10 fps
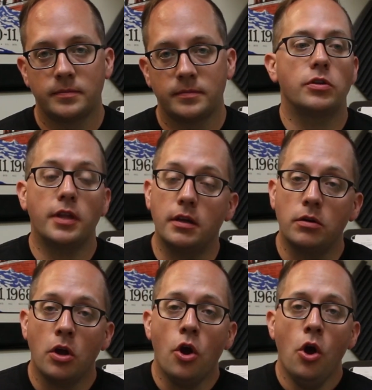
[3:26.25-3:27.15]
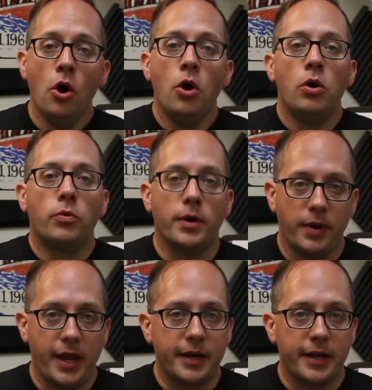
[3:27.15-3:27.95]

So then, when we